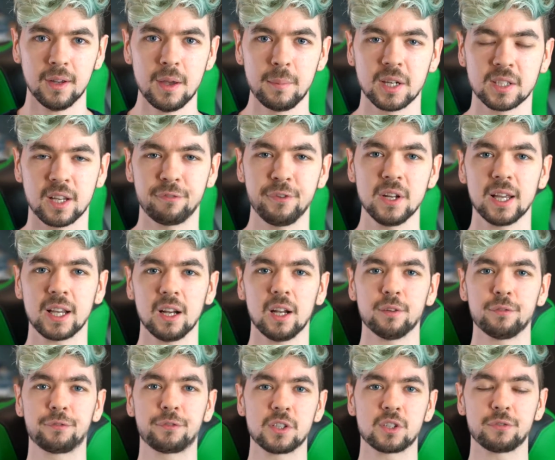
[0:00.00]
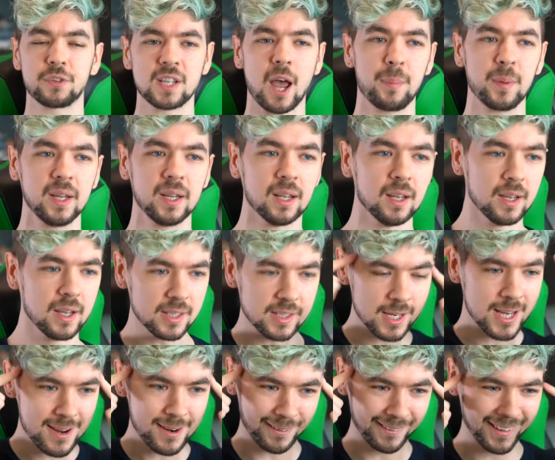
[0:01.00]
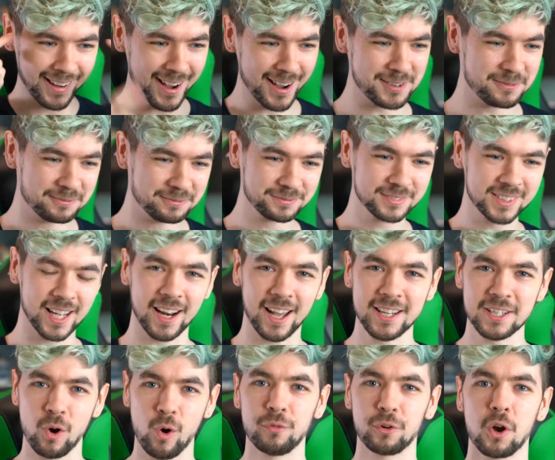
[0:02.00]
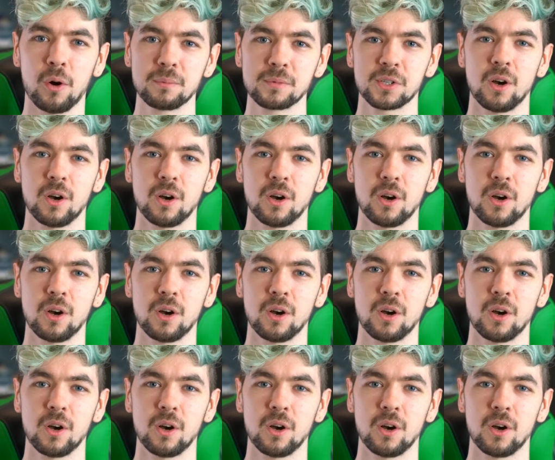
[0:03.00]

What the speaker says: Because I feel like a lot of the stuff that's happening is in here that I need to overcome.